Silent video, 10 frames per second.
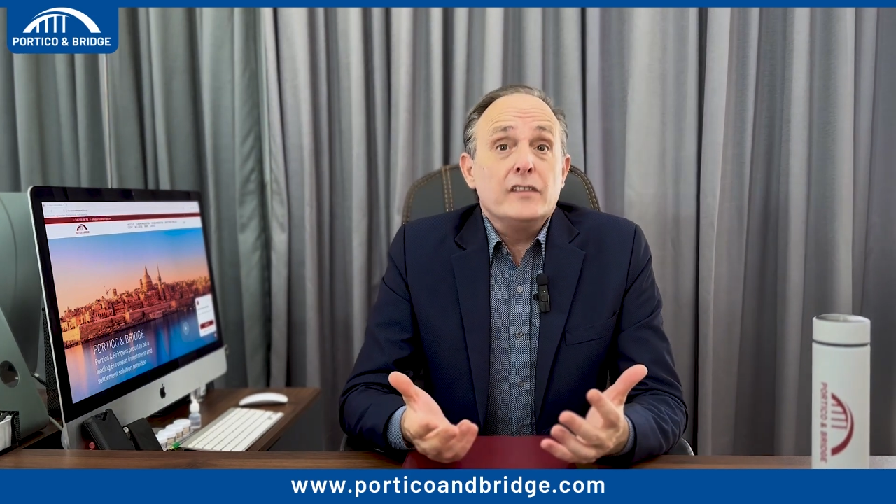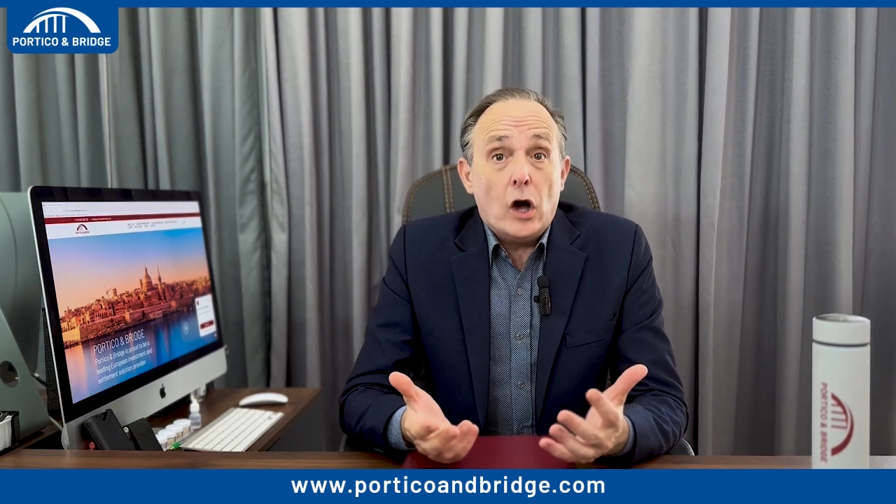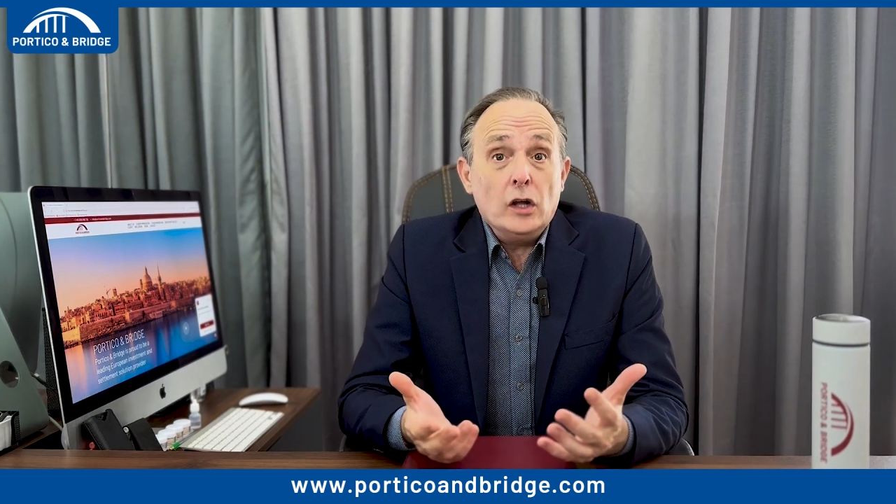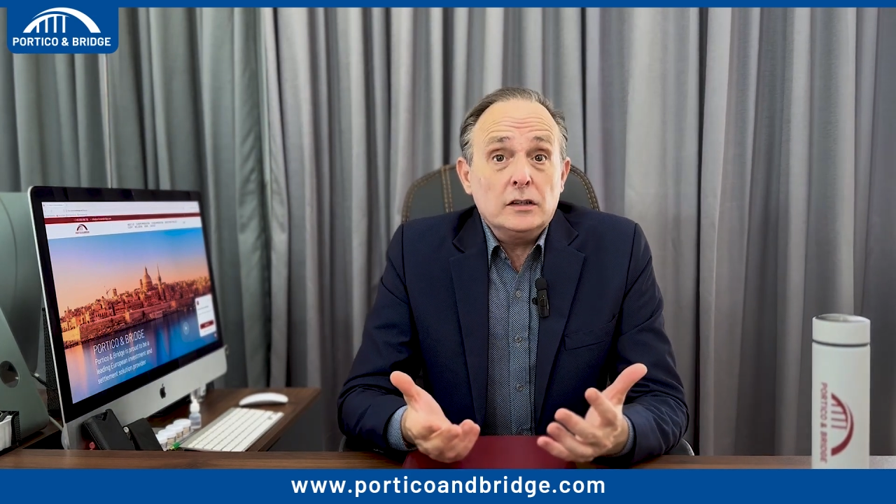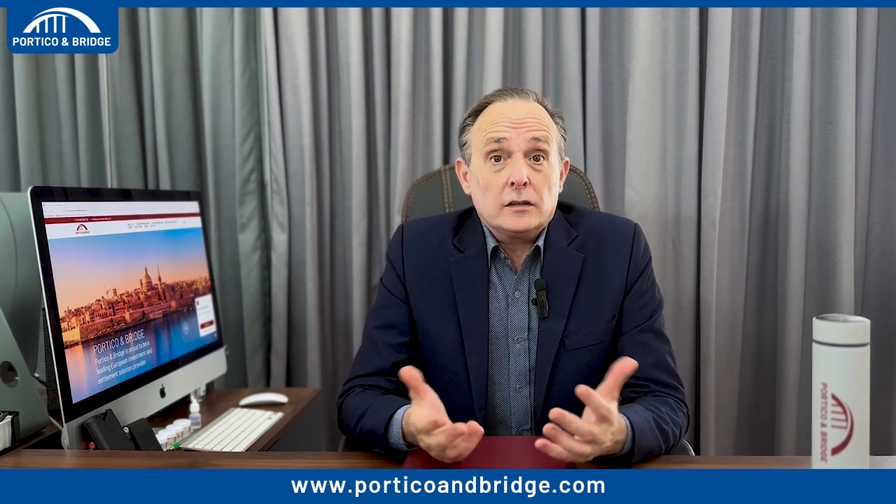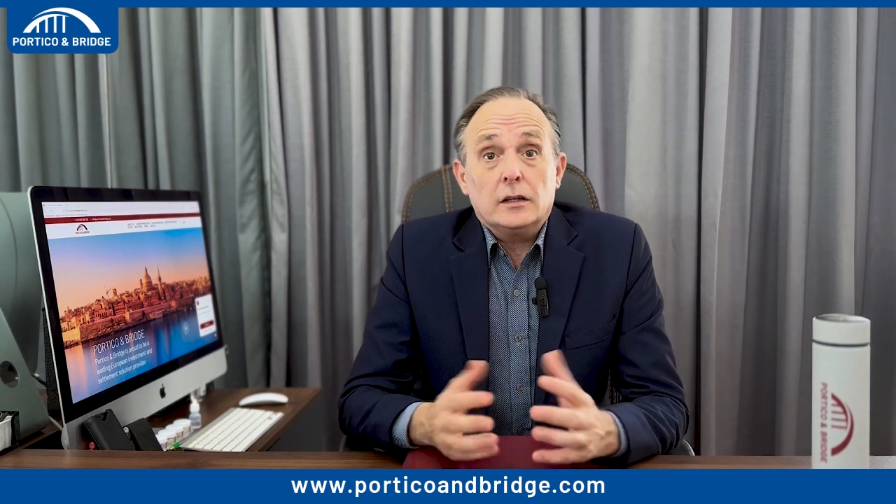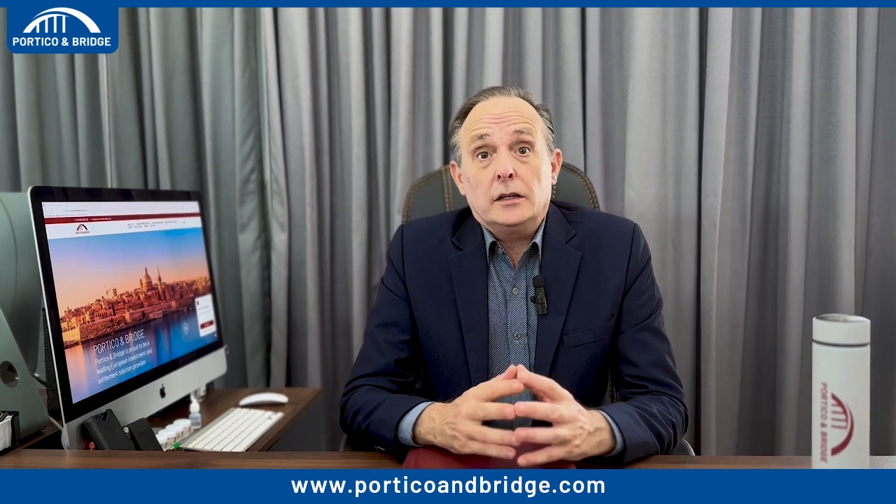not,